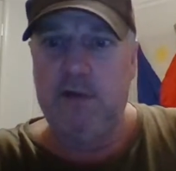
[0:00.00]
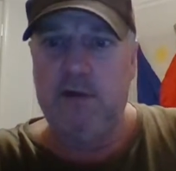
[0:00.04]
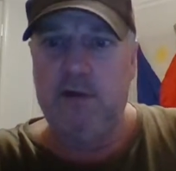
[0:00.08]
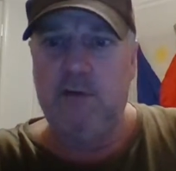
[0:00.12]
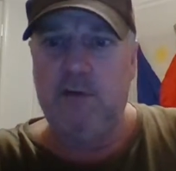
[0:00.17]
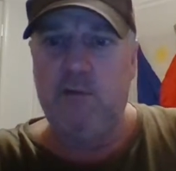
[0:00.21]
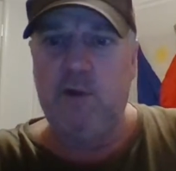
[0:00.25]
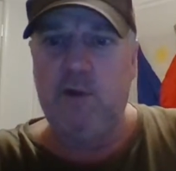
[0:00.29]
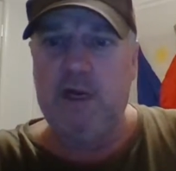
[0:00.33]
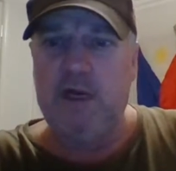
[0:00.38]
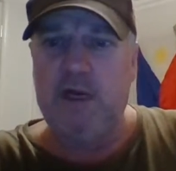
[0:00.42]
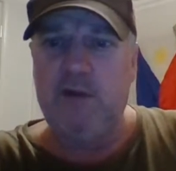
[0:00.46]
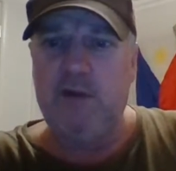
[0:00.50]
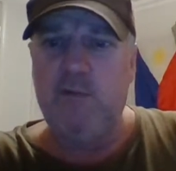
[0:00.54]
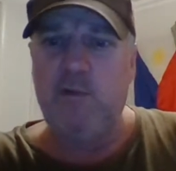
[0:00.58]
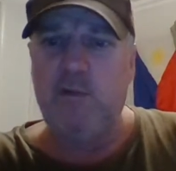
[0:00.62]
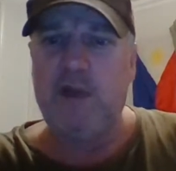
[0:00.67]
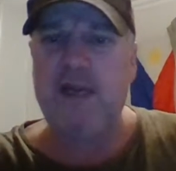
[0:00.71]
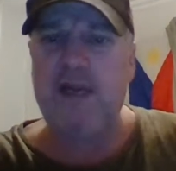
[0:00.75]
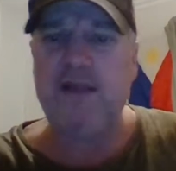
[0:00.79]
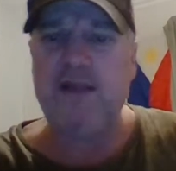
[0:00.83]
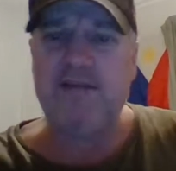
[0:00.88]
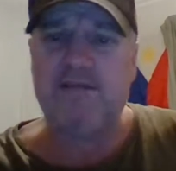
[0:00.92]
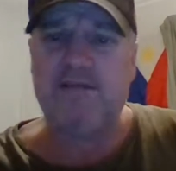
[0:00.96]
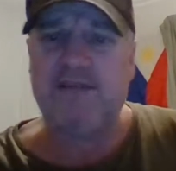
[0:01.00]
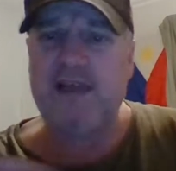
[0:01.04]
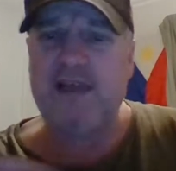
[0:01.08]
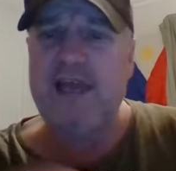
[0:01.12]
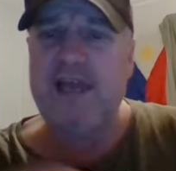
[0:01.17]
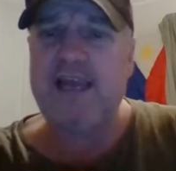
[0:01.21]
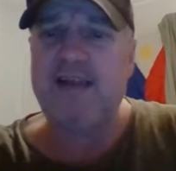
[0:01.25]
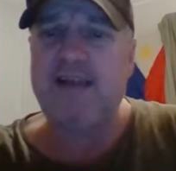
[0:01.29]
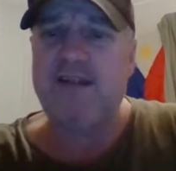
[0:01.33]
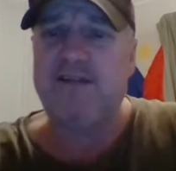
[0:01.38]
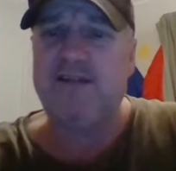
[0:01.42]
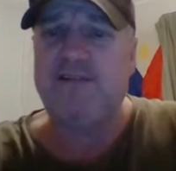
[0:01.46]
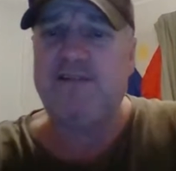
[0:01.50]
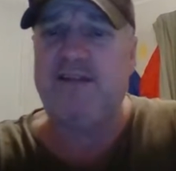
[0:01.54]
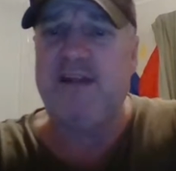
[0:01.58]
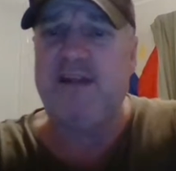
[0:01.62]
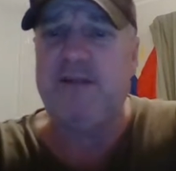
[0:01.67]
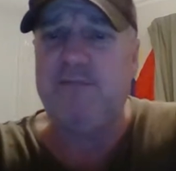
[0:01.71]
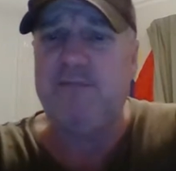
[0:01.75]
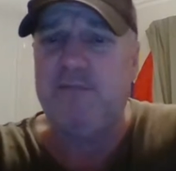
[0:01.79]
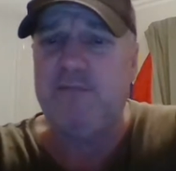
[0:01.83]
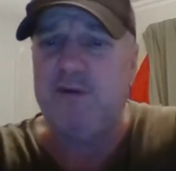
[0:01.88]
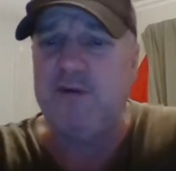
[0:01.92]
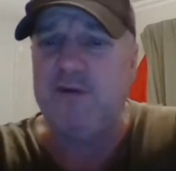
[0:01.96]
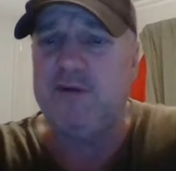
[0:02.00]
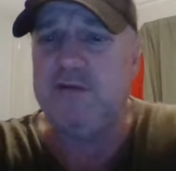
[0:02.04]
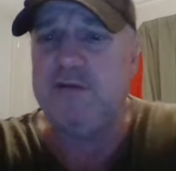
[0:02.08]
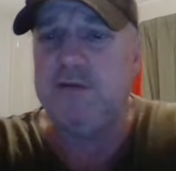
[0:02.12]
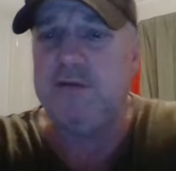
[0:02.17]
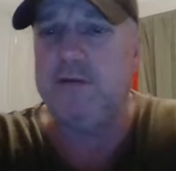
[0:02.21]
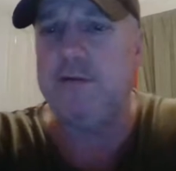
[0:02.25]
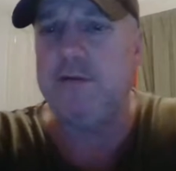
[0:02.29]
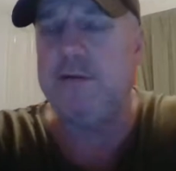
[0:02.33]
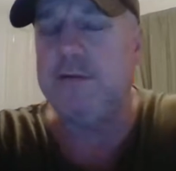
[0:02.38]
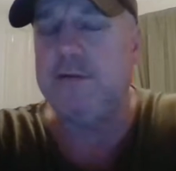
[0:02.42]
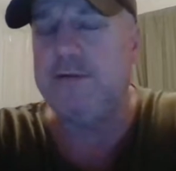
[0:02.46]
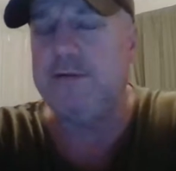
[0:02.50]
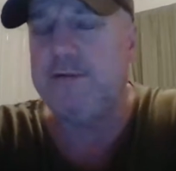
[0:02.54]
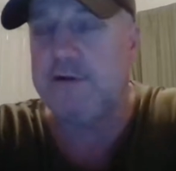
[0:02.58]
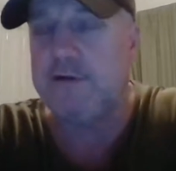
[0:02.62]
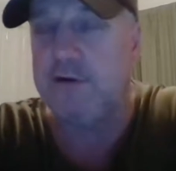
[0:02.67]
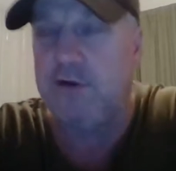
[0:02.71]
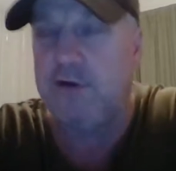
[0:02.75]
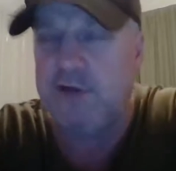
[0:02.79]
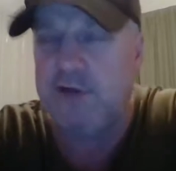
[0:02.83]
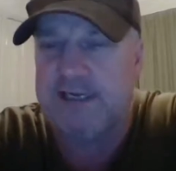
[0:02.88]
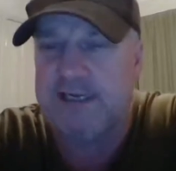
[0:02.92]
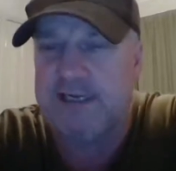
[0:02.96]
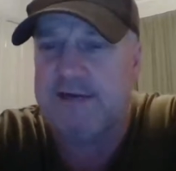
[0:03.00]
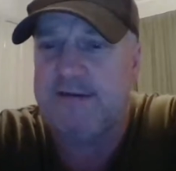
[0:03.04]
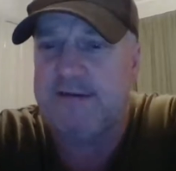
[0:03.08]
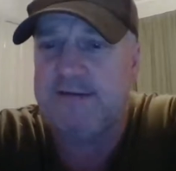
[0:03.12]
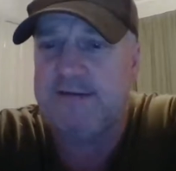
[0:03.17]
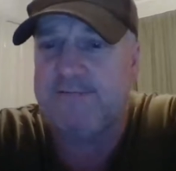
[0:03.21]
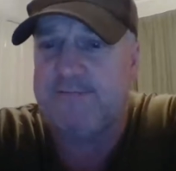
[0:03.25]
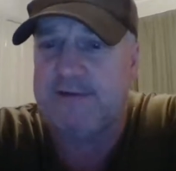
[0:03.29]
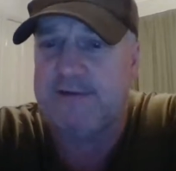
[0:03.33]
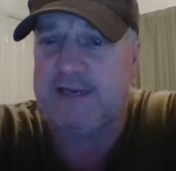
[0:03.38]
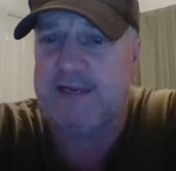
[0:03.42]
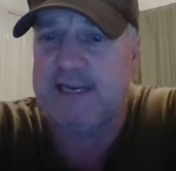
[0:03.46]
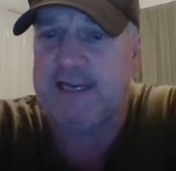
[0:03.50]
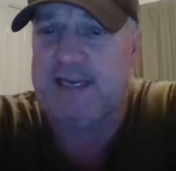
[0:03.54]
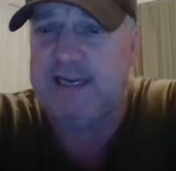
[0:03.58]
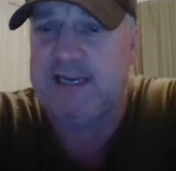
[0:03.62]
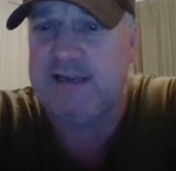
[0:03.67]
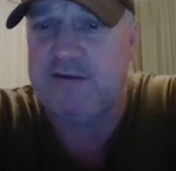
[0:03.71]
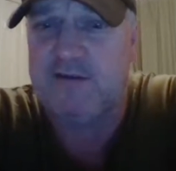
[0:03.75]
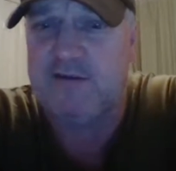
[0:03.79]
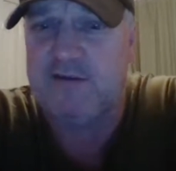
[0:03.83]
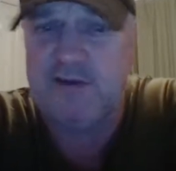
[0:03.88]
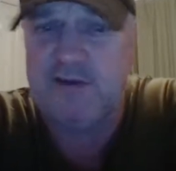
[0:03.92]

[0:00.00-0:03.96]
When's that, Tim? I keep forgetting. I